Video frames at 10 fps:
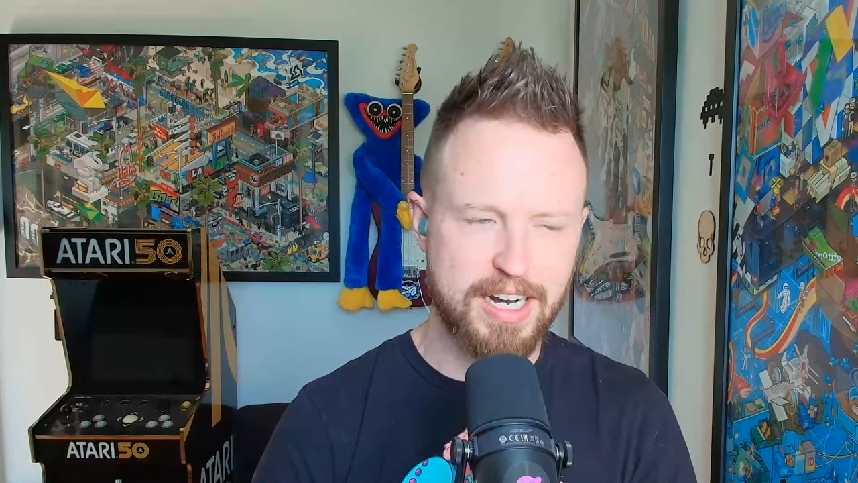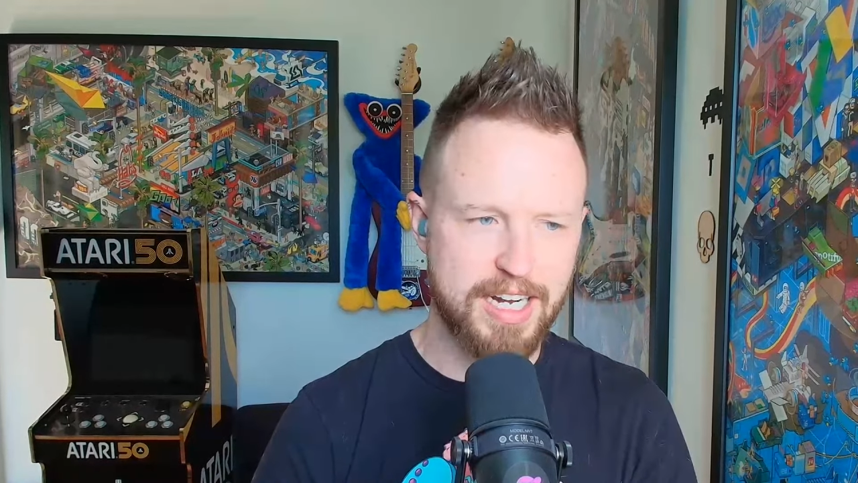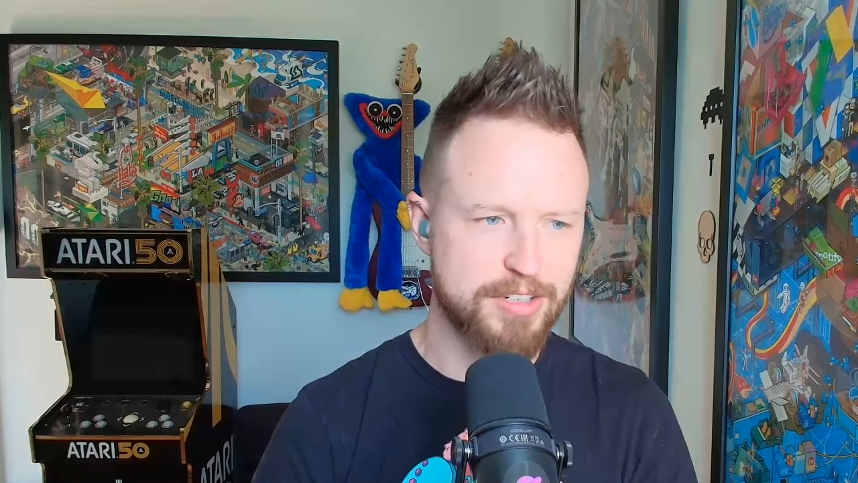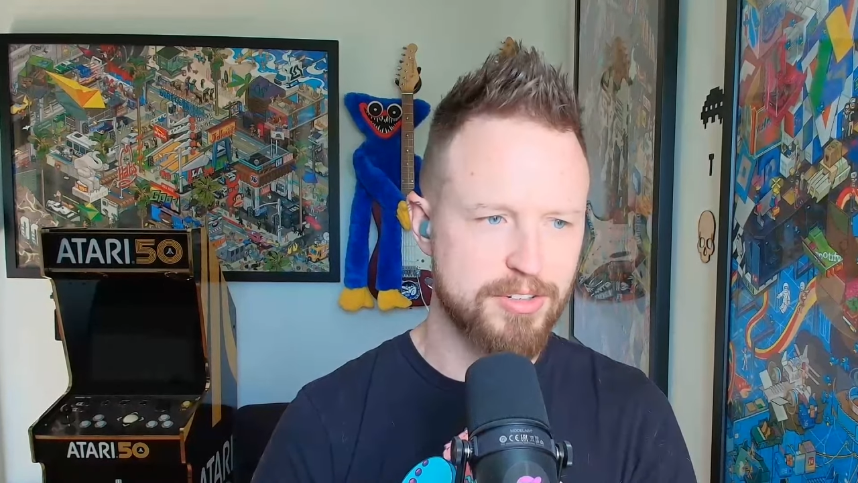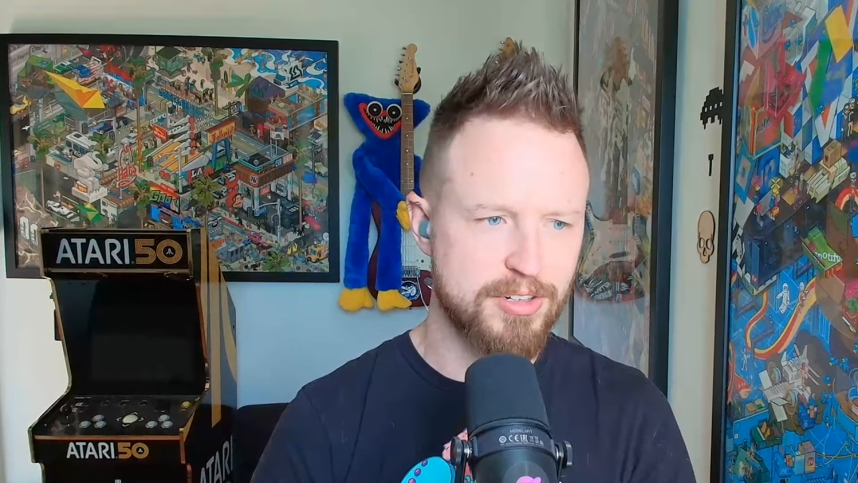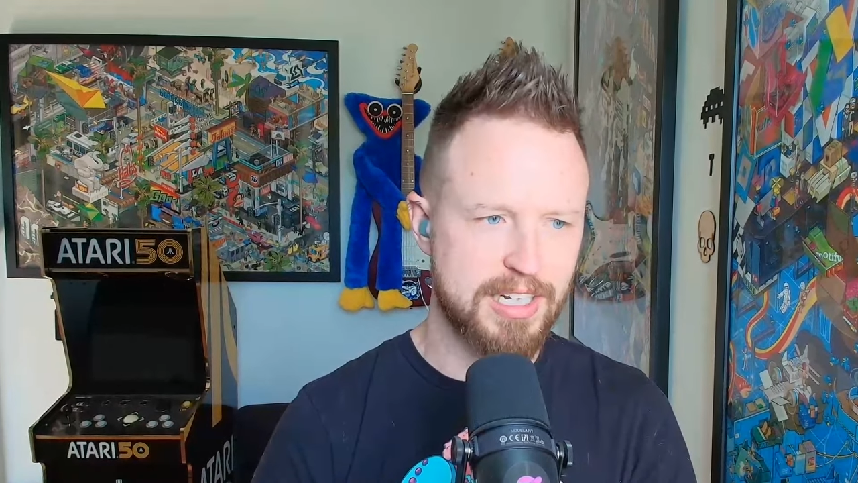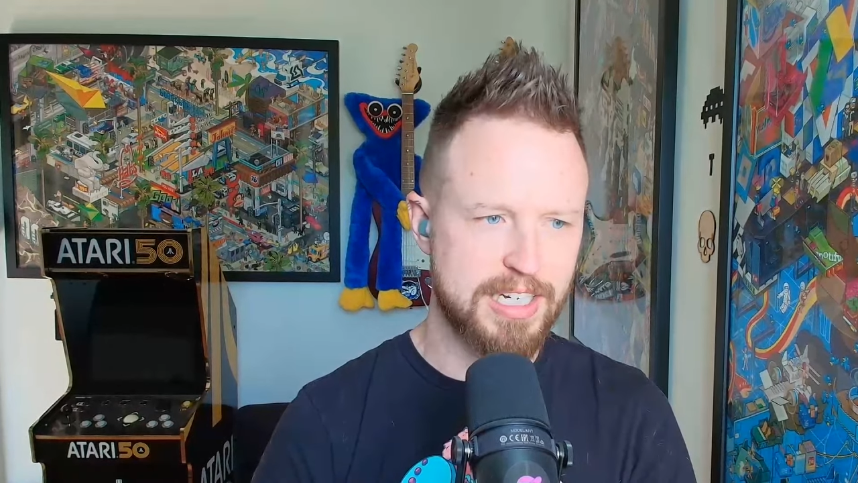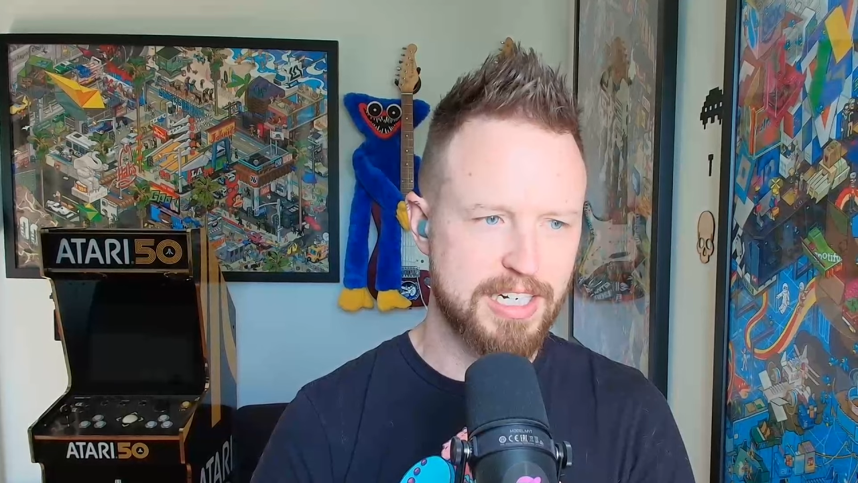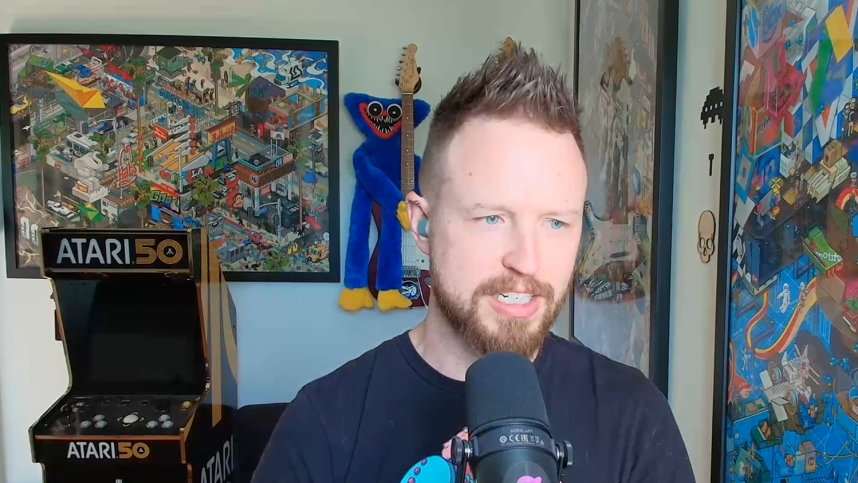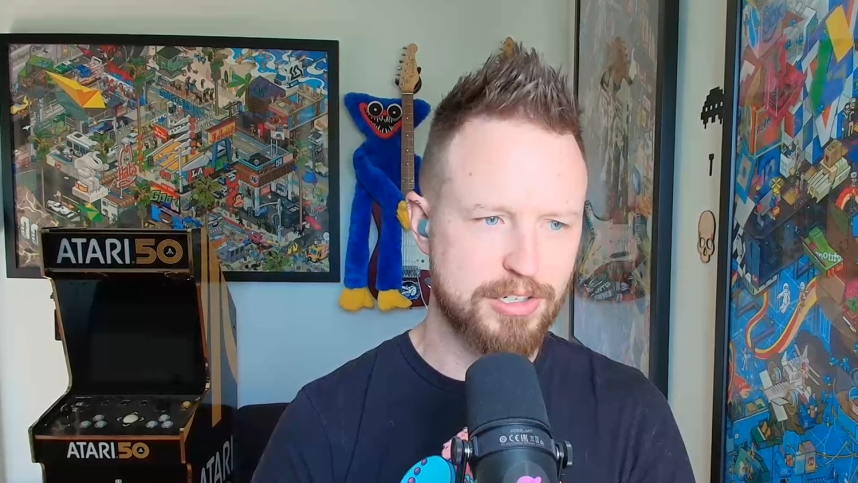handle
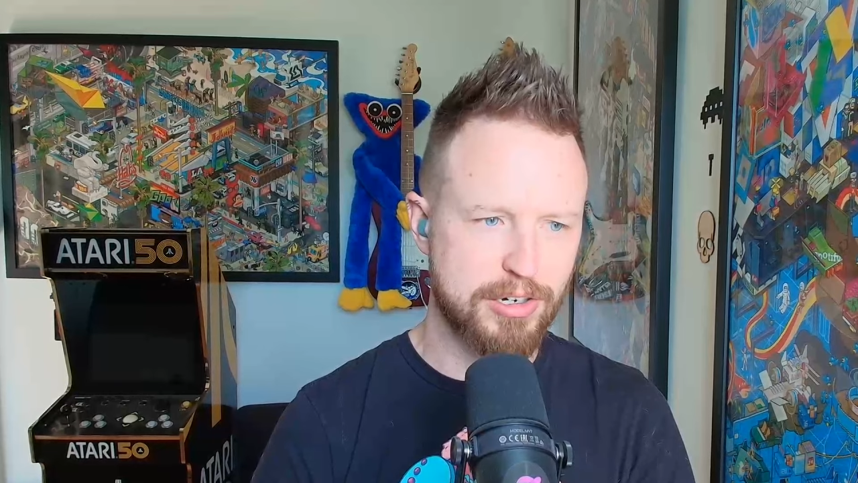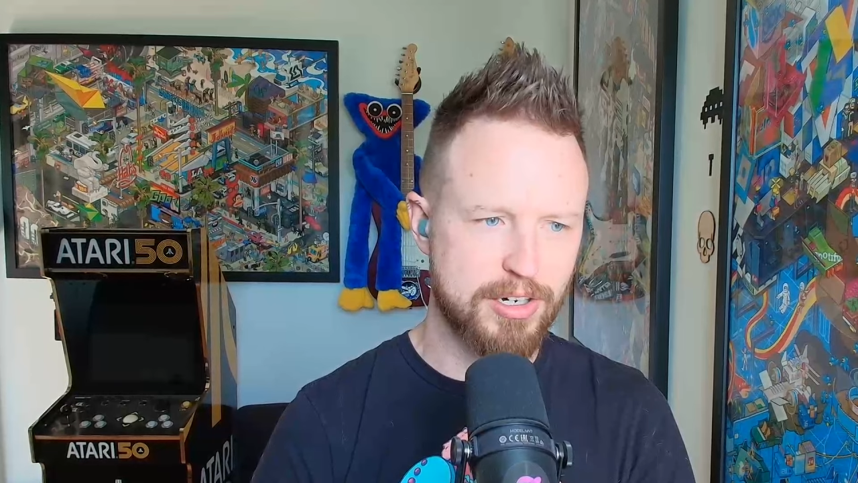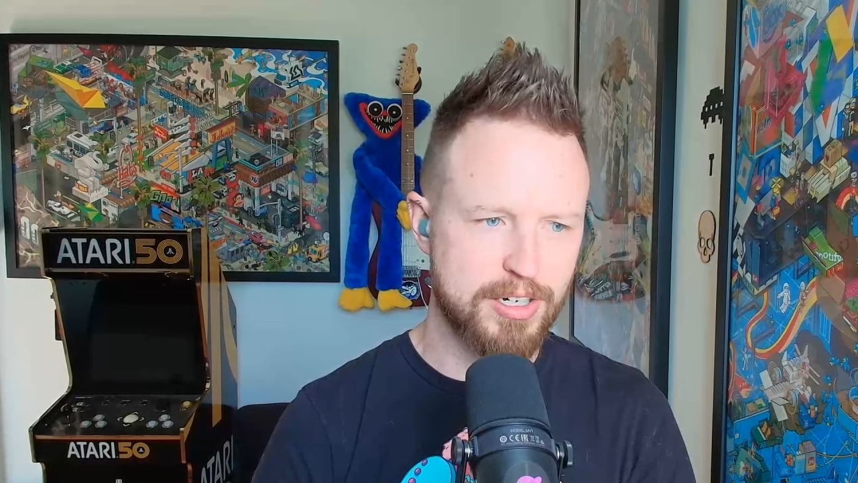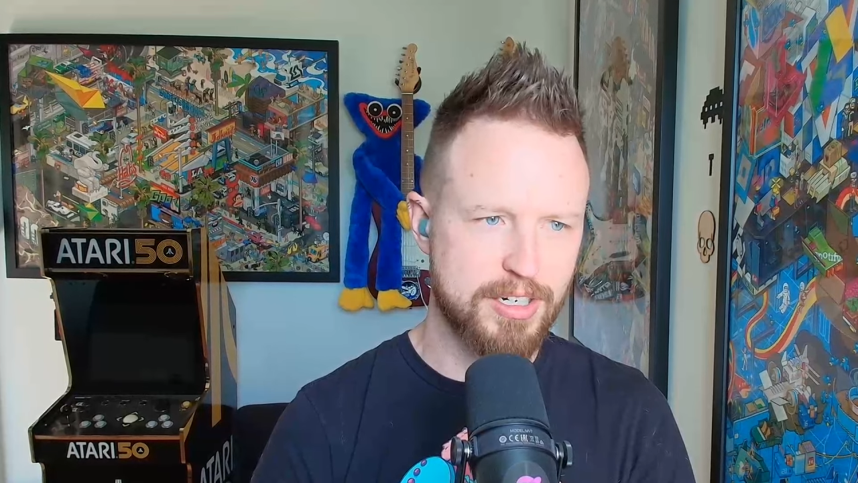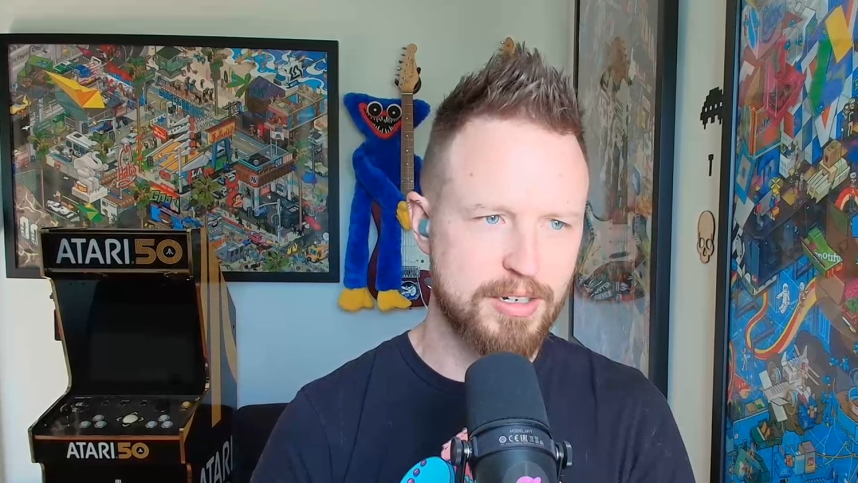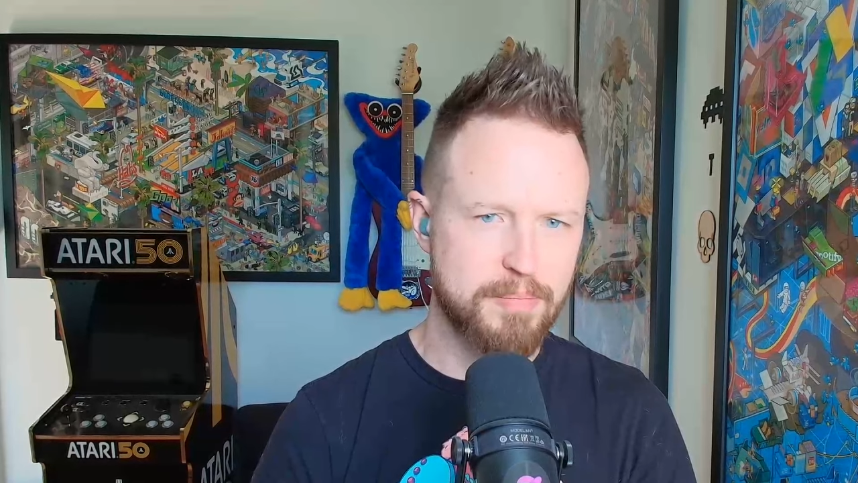light and dark.